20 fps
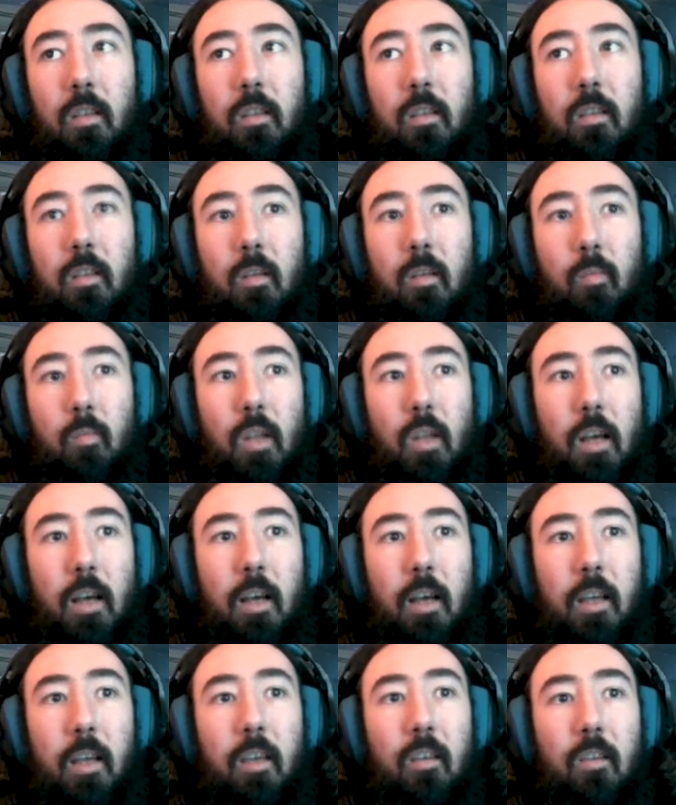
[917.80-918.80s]

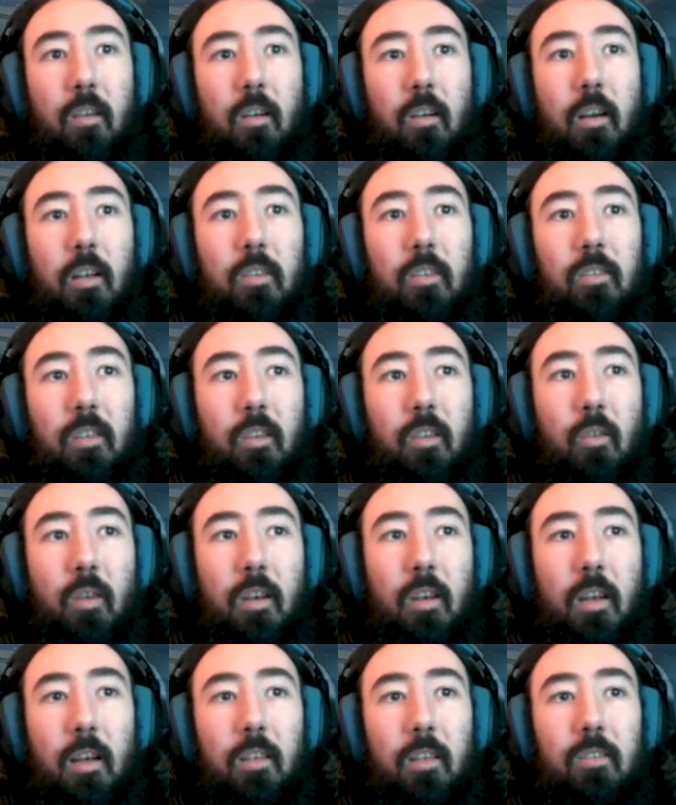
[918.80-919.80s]
Apply. Alright, so they're
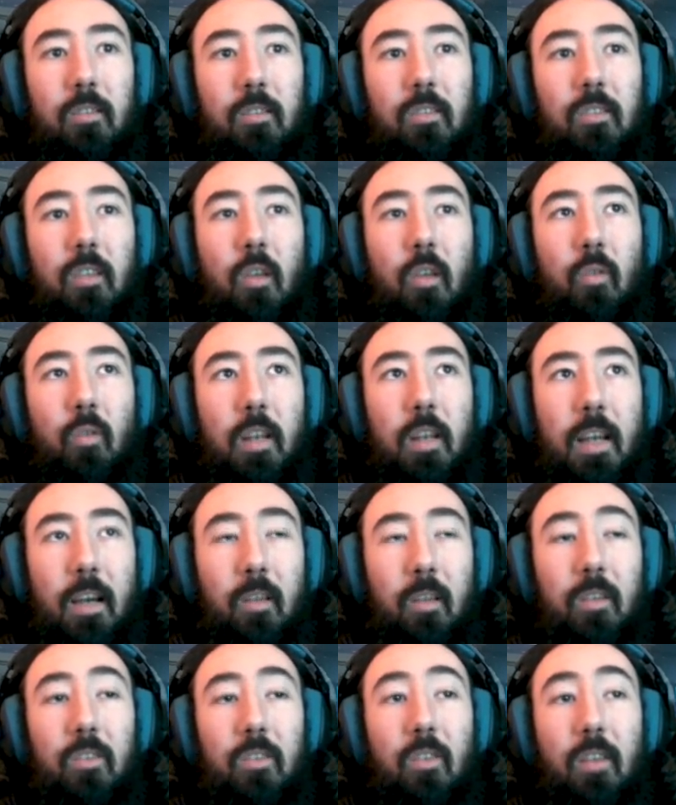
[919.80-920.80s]
going nice and slowly
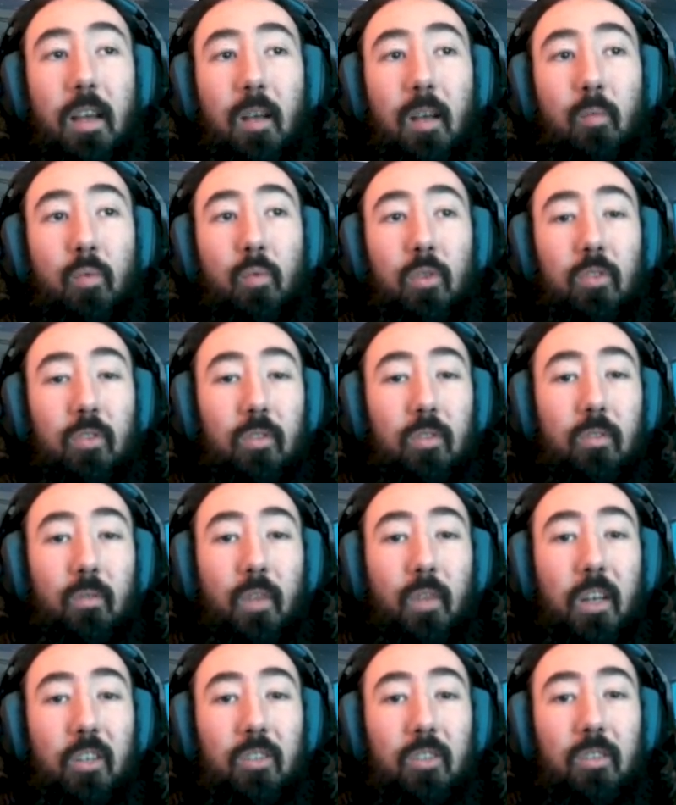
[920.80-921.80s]
now. This could help us just
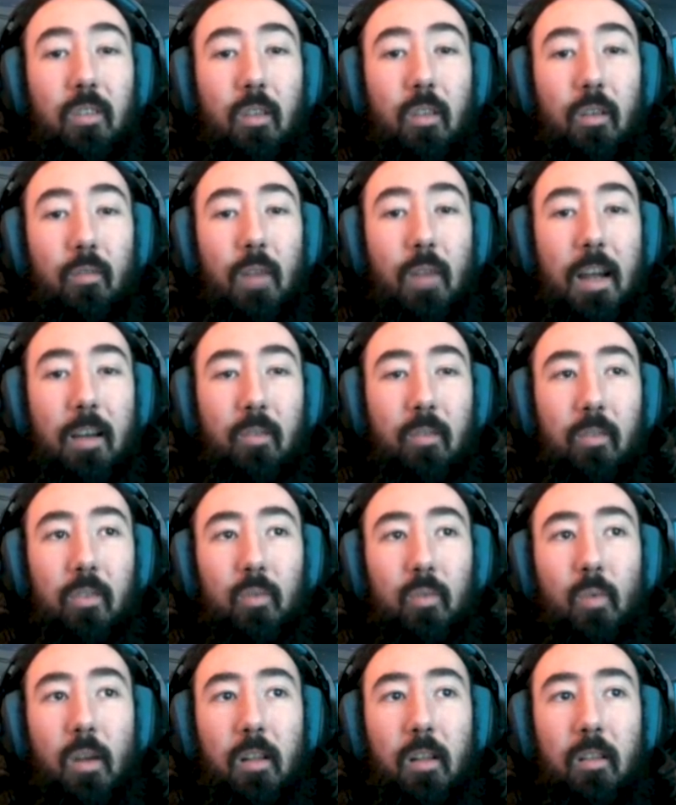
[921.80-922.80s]
finish the round
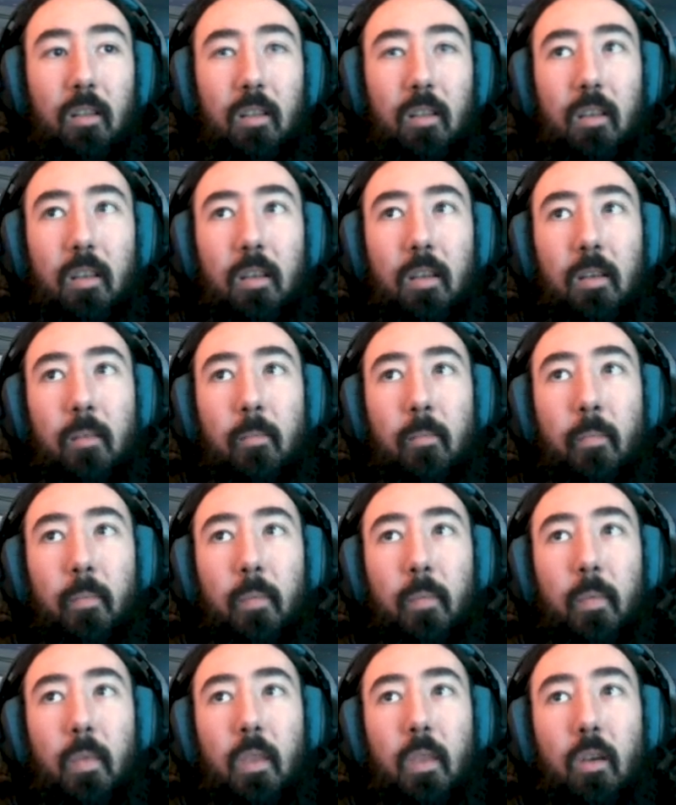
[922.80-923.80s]
as well.
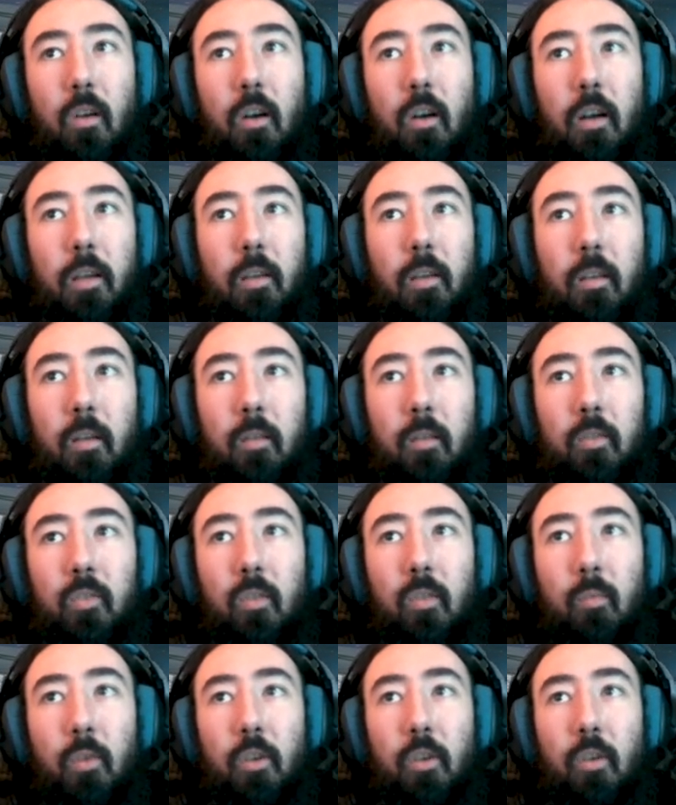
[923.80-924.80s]
Alright,
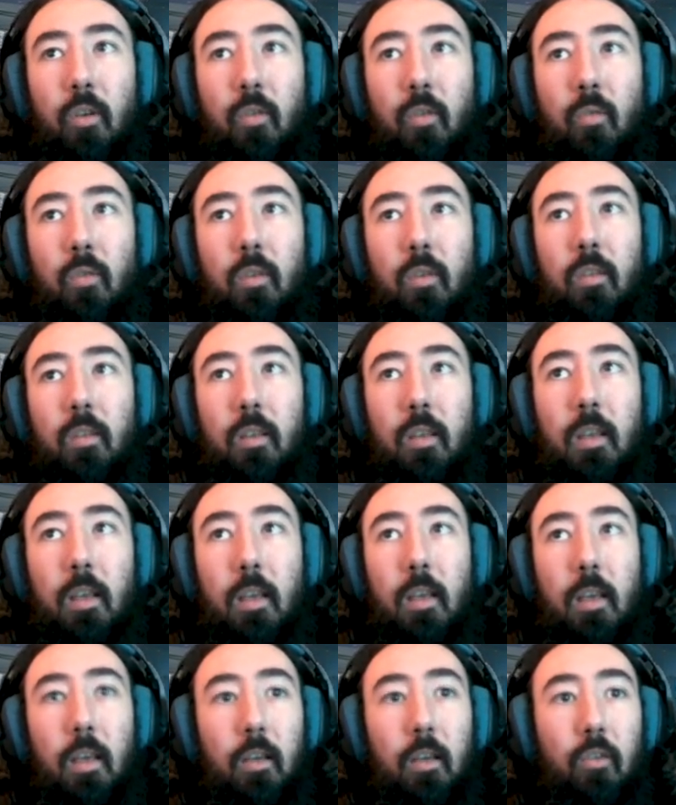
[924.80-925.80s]
so I'm going to go
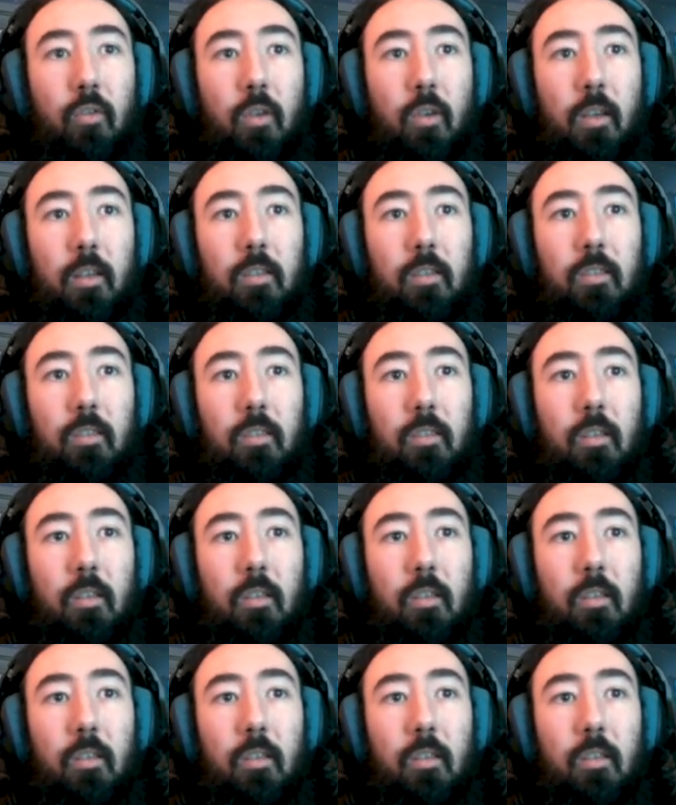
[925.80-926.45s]
increased.